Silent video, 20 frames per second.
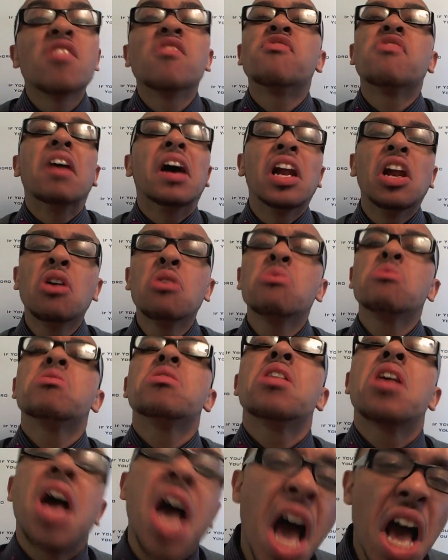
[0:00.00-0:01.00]
Follow
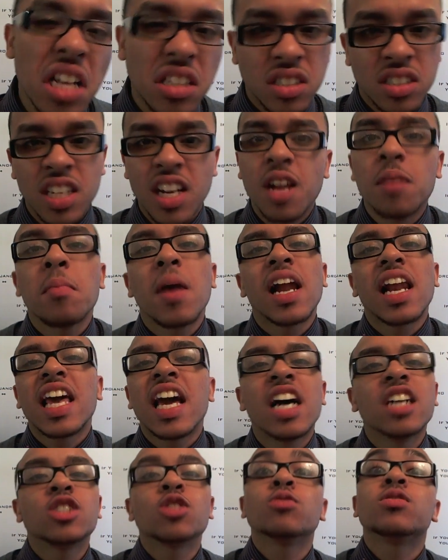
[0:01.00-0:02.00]
Tell Em
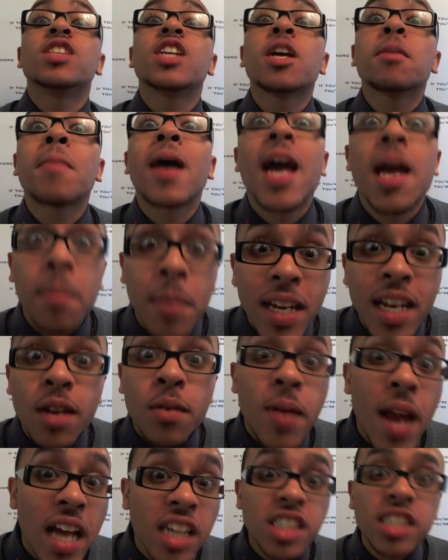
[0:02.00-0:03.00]
Alejandro to hear my
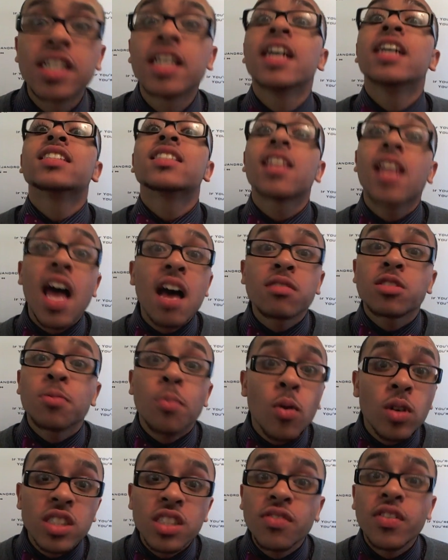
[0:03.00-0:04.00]
immediate reaction to live
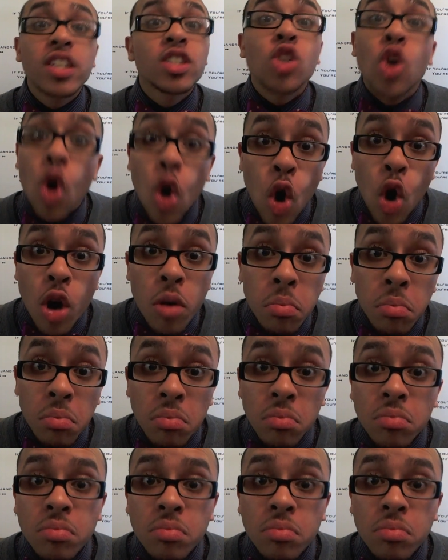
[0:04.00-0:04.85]
sports events, or